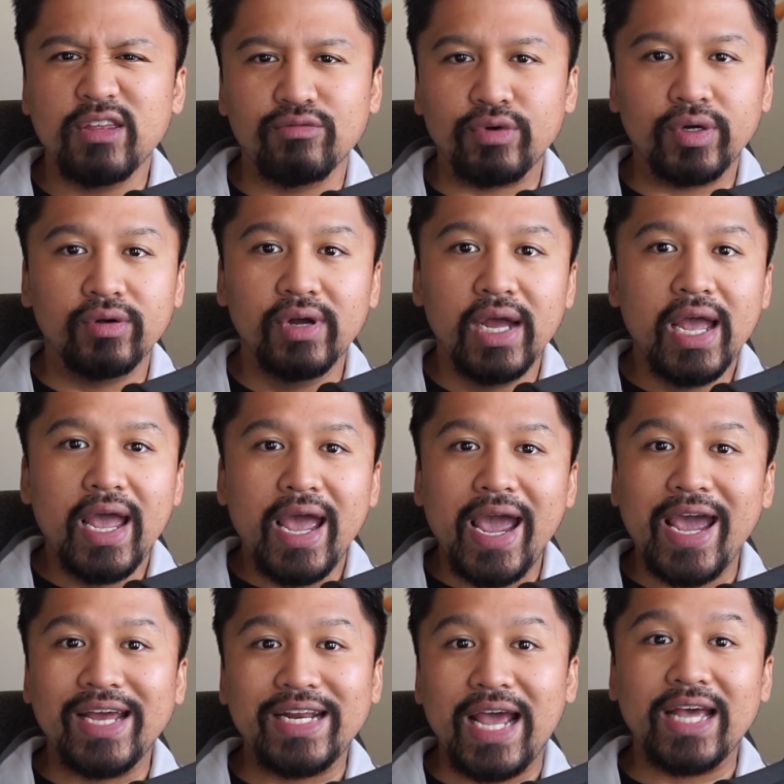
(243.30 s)
through,
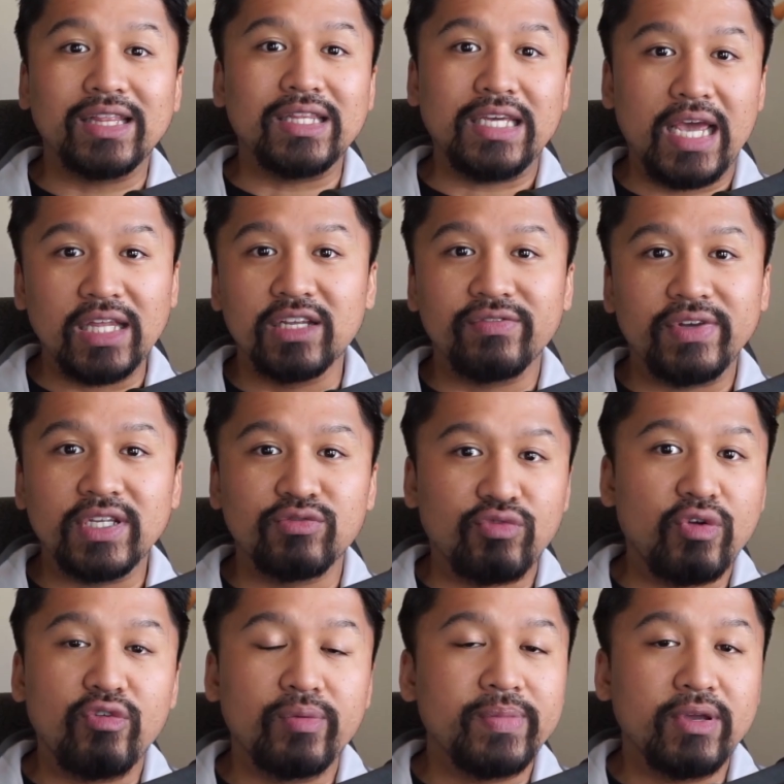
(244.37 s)
and at the end of it,
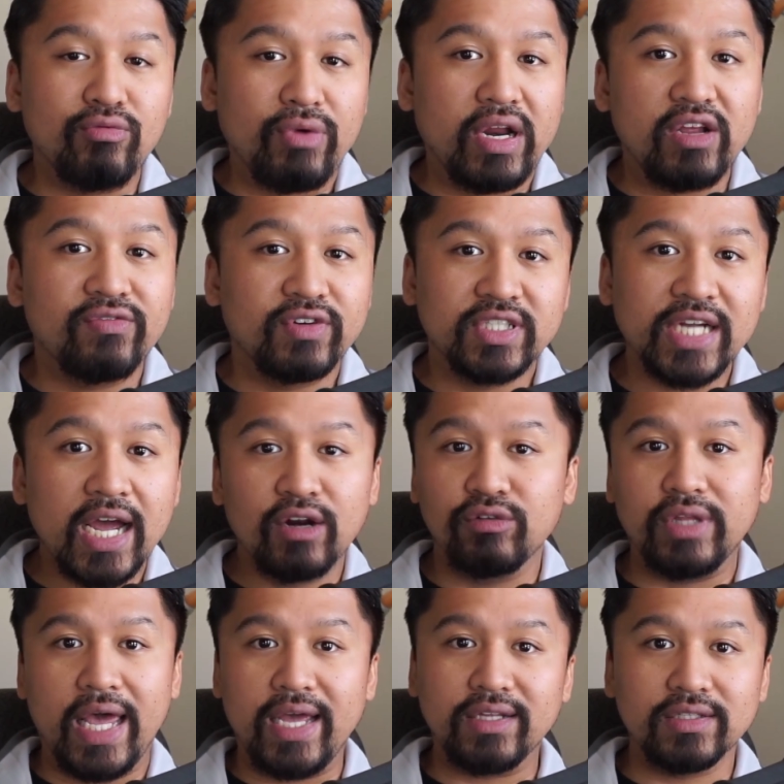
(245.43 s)
we would be ready for
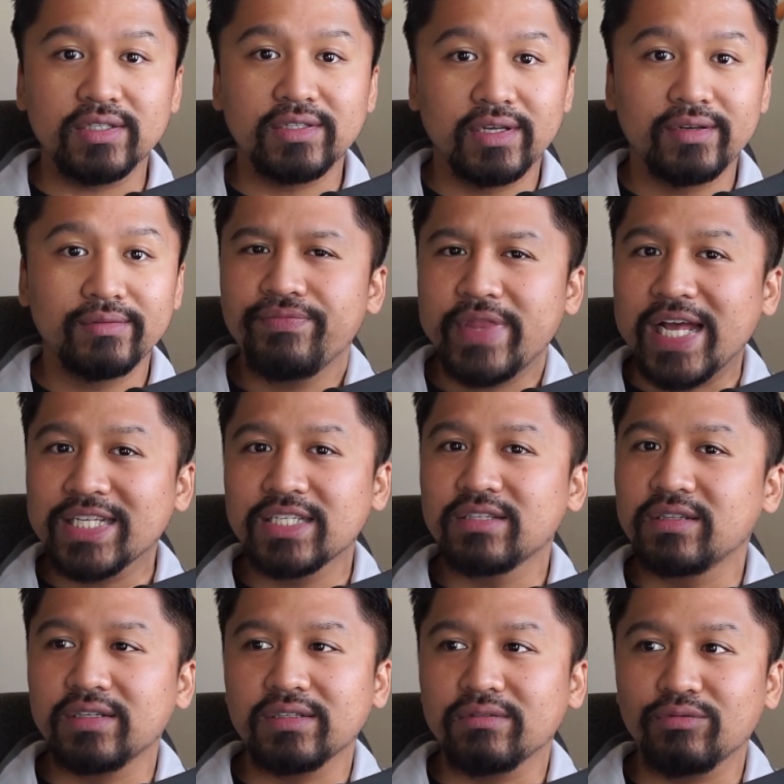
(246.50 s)
Shadowlands that's
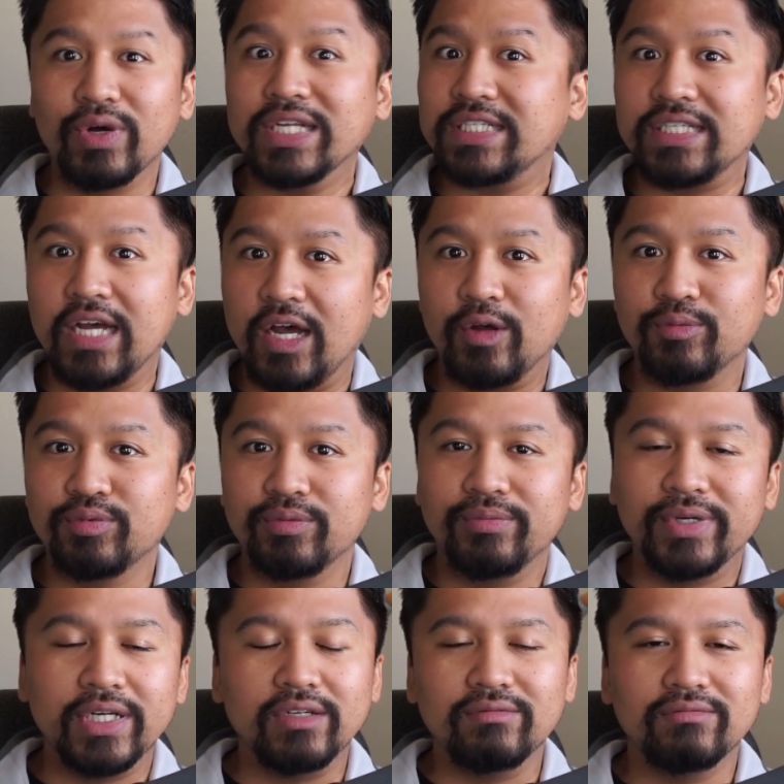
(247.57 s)
the what's up,
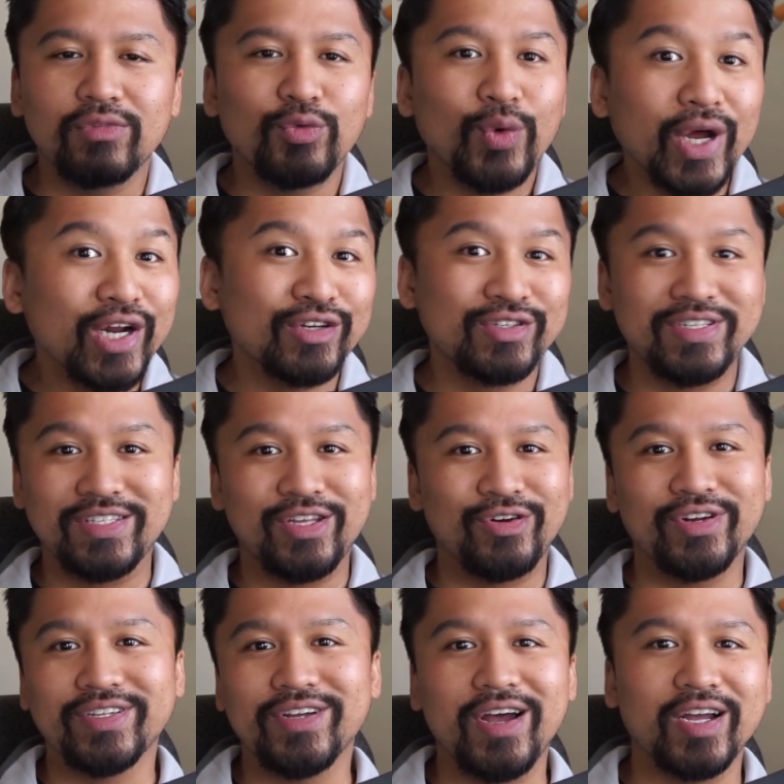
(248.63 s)
but what else is there
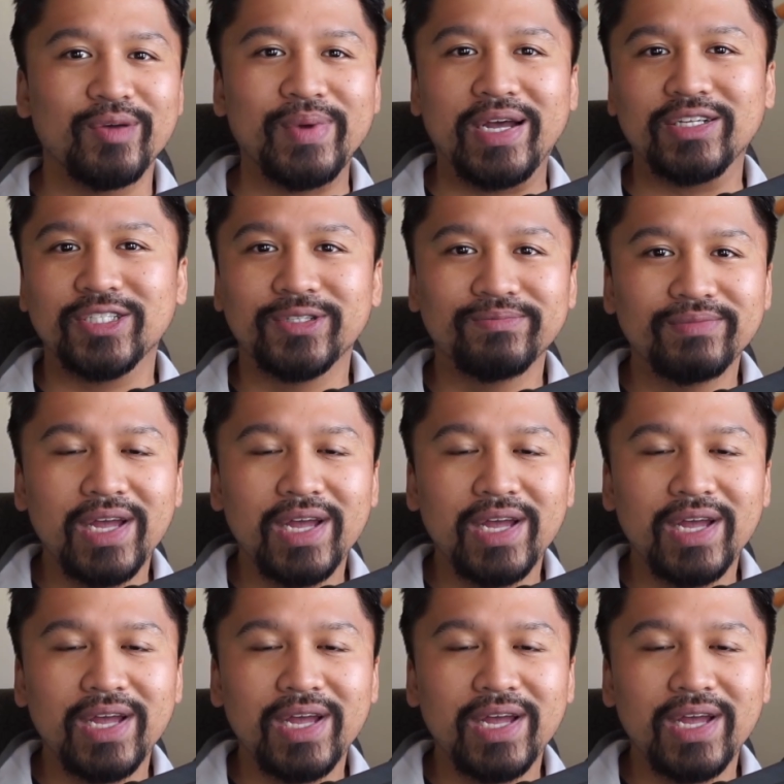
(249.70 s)
to talk about?